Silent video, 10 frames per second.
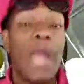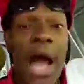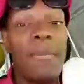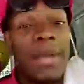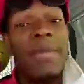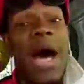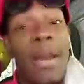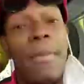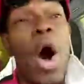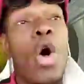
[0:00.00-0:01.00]
got me by
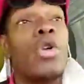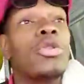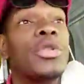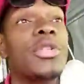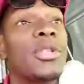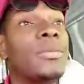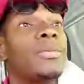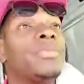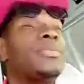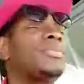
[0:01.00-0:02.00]
the balls.
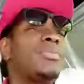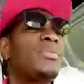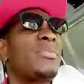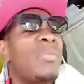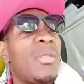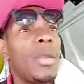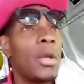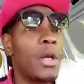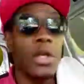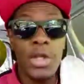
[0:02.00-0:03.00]

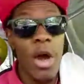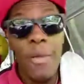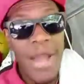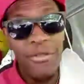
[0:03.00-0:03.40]
It's all my